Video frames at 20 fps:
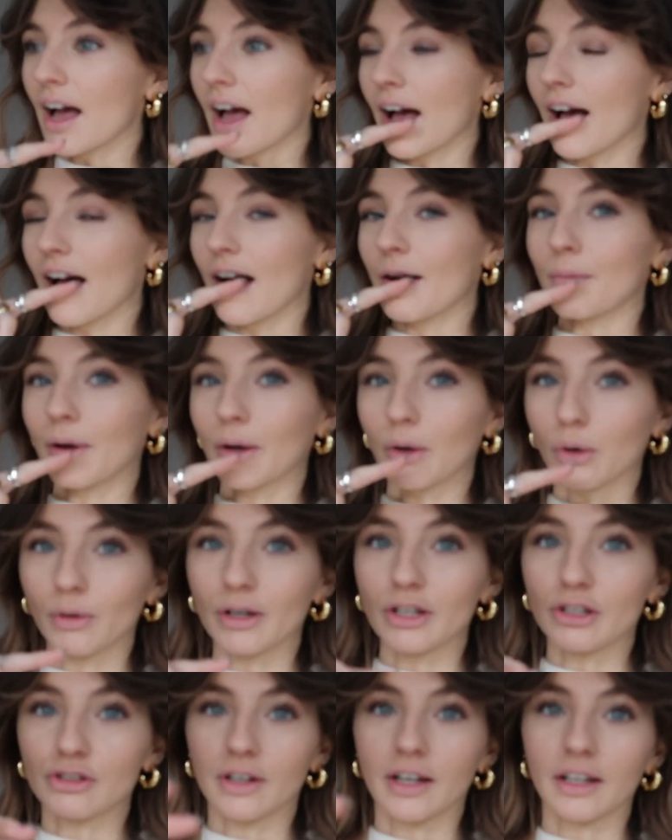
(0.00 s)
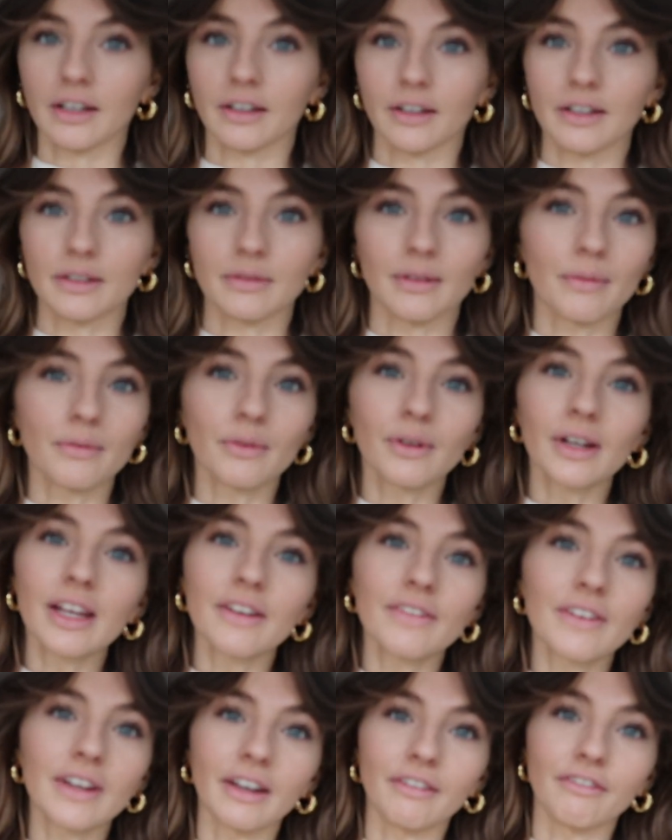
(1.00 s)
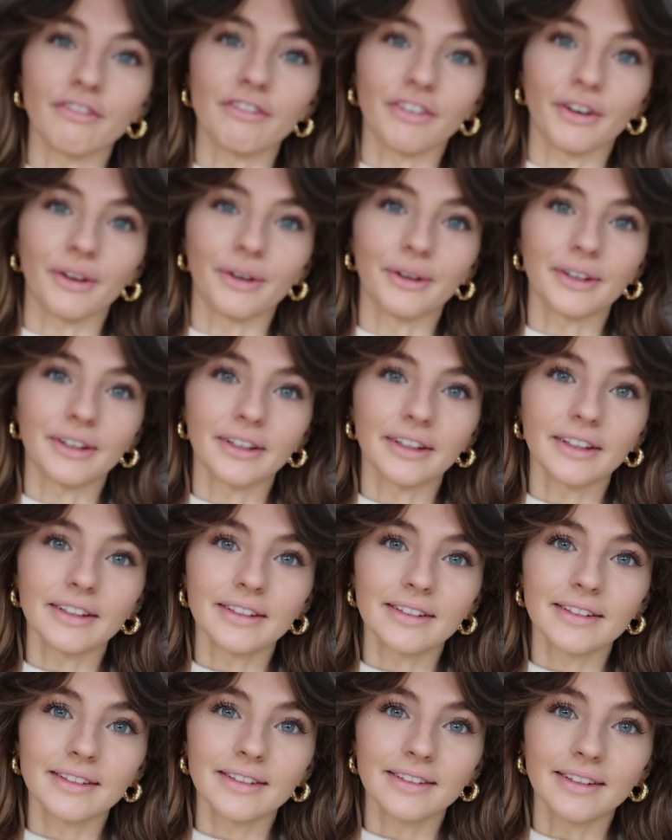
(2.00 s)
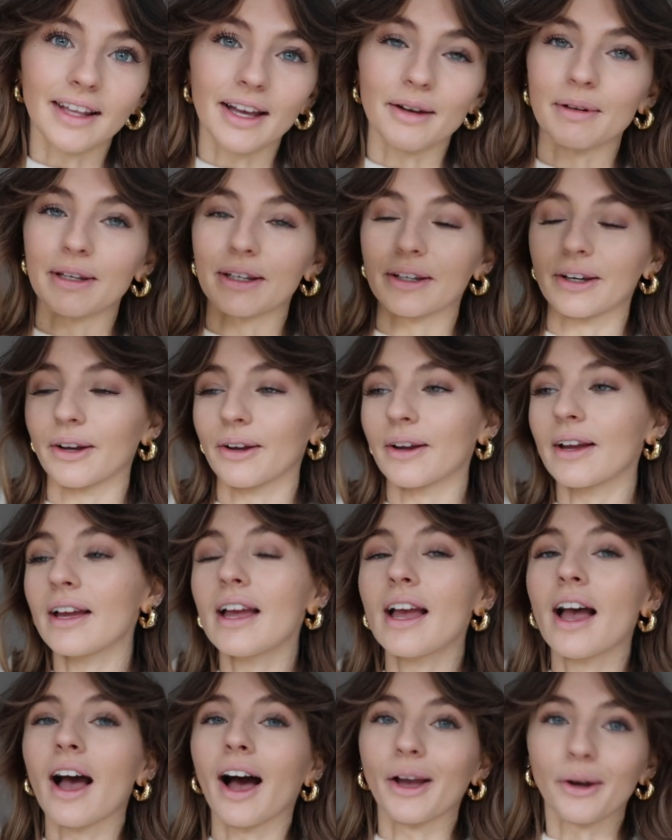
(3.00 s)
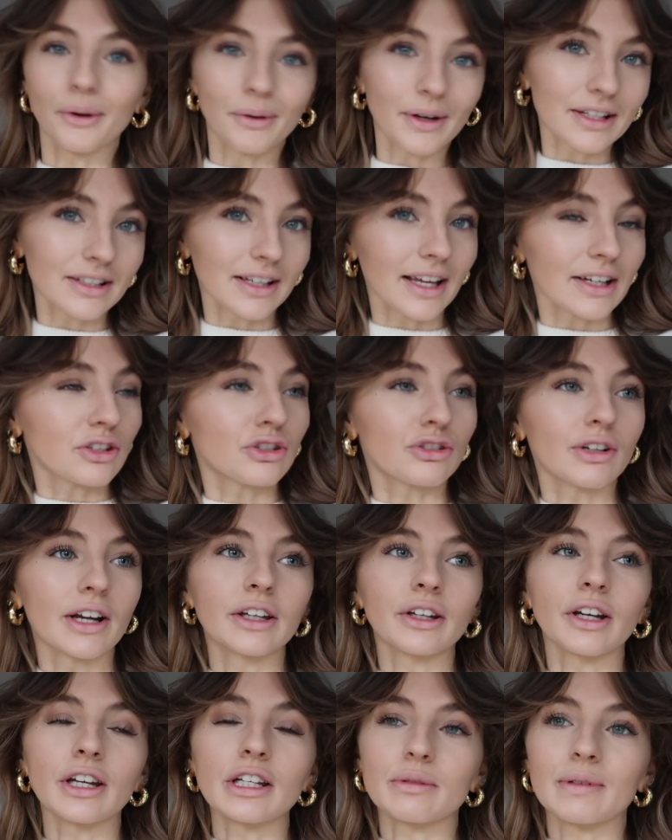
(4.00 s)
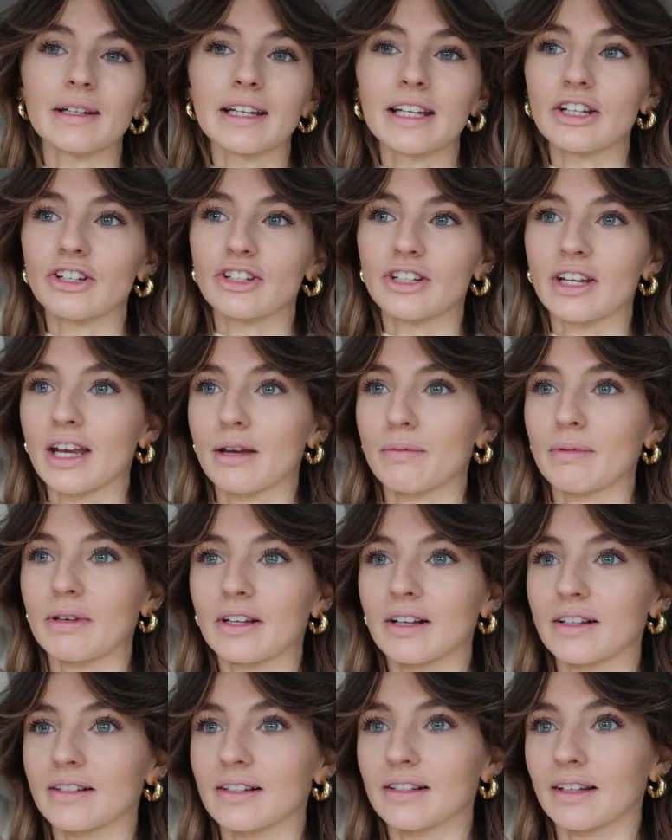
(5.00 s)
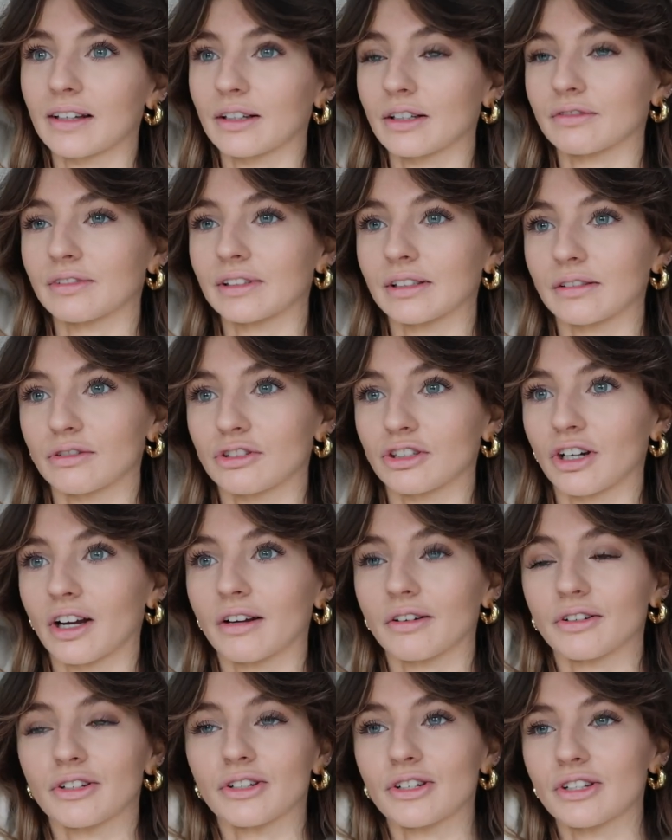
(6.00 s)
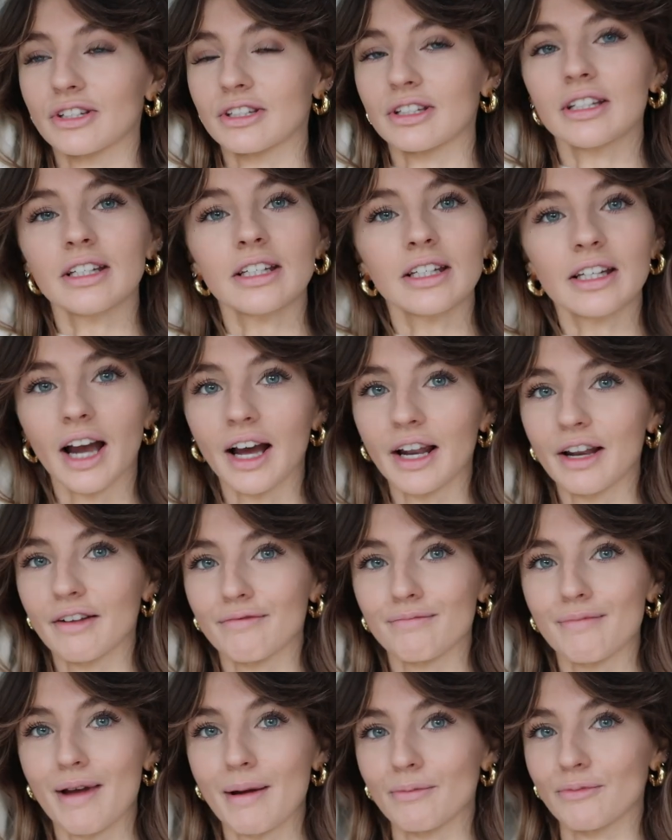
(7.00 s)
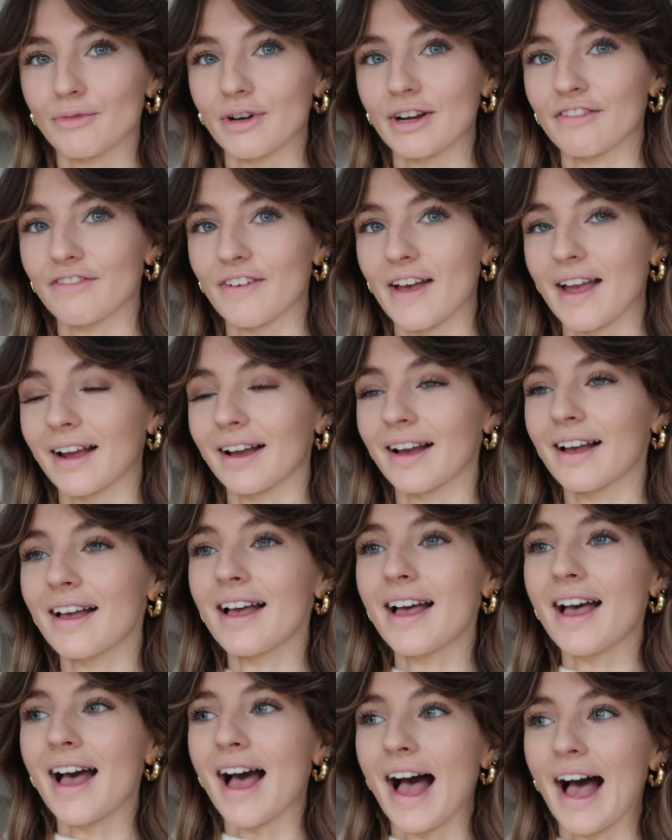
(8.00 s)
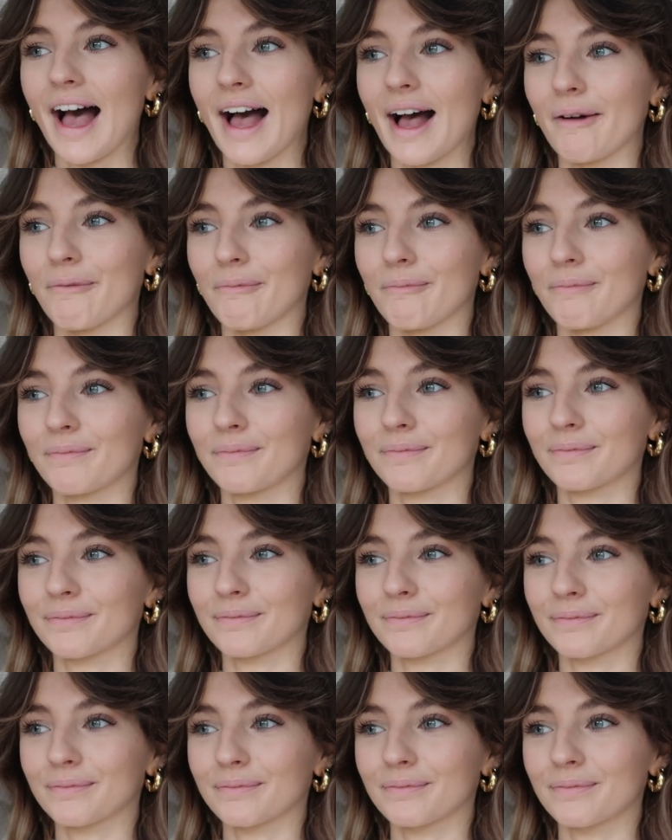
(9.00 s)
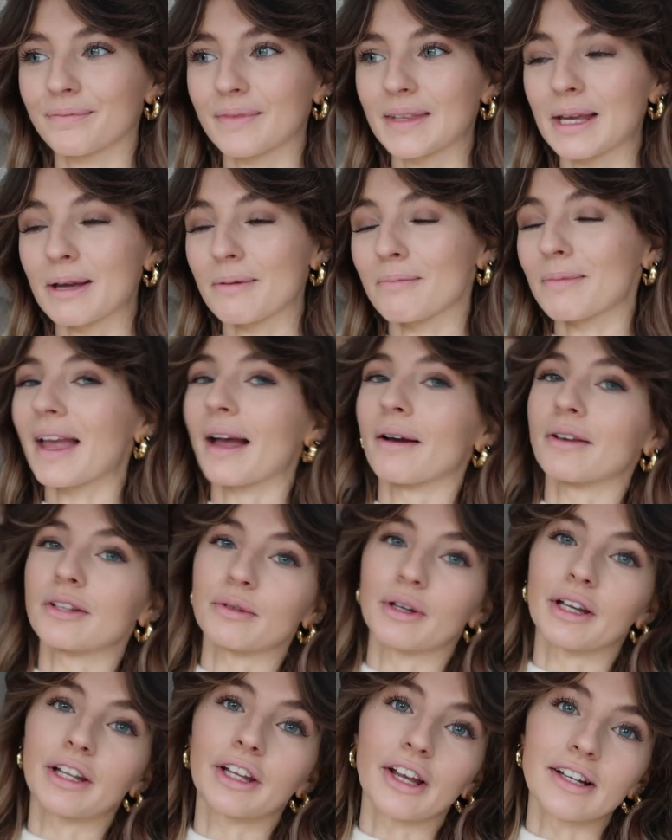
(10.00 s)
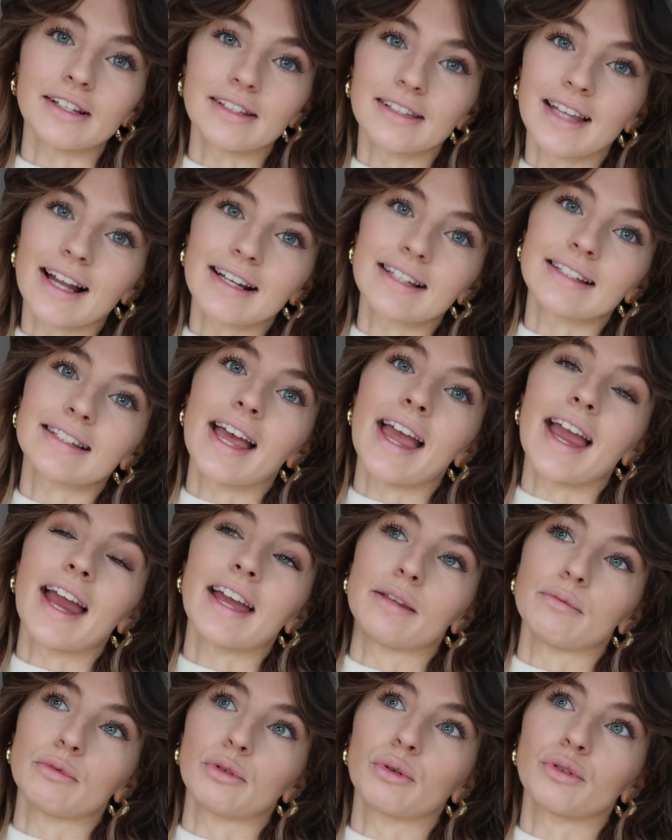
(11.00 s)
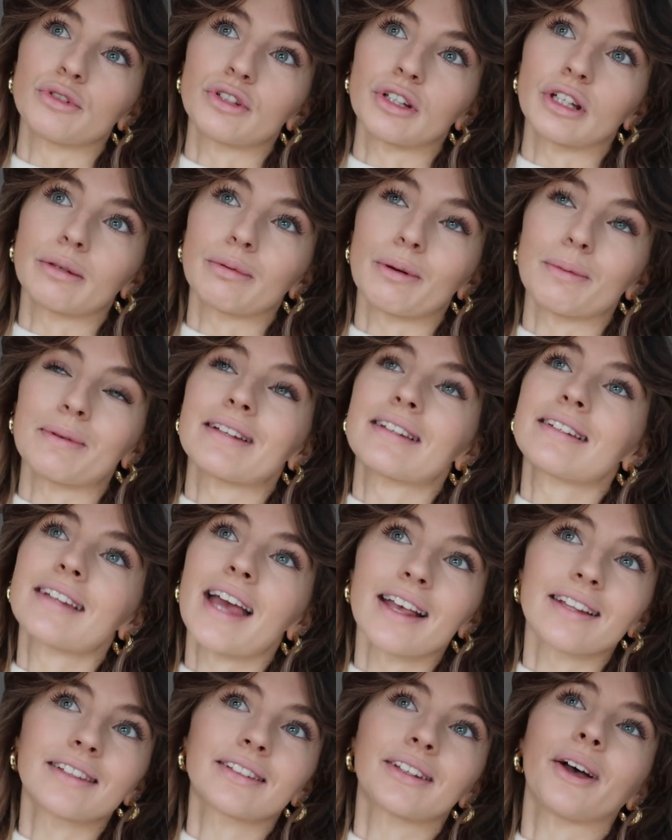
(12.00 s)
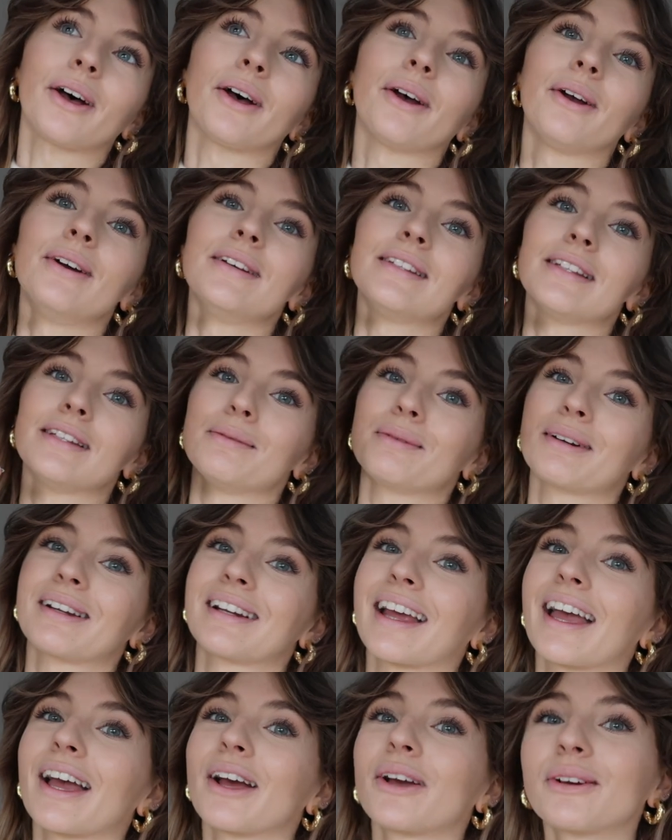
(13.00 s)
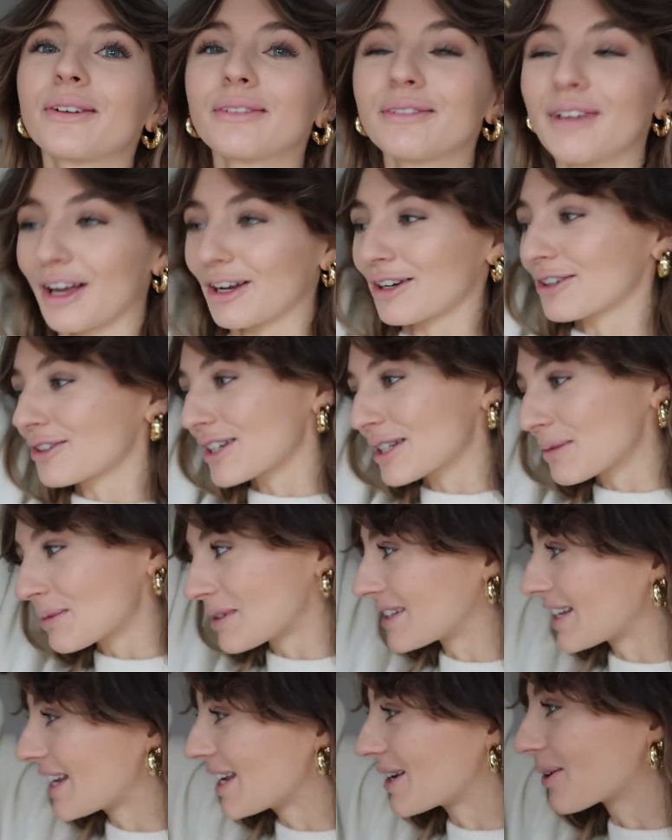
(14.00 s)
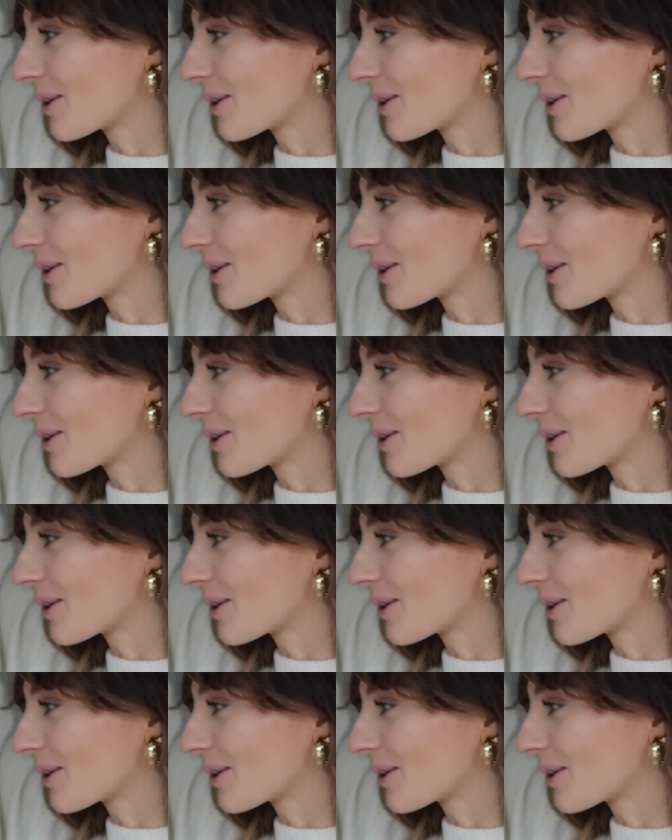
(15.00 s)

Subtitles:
I always try and go to, I'm not even in focus, there we go. I always like to try and go to it each year because it's like a real childhood kind of memory thing. But yeah, so we're going to go to that today and then we're also going to pop it to Tesco's and then we're going to get a Christmassy